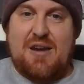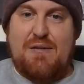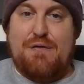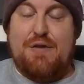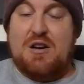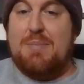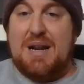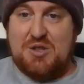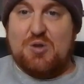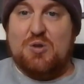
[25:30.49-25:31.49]
a
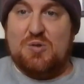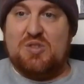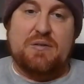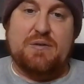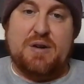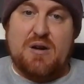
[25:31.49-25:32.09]
fundamental bit of,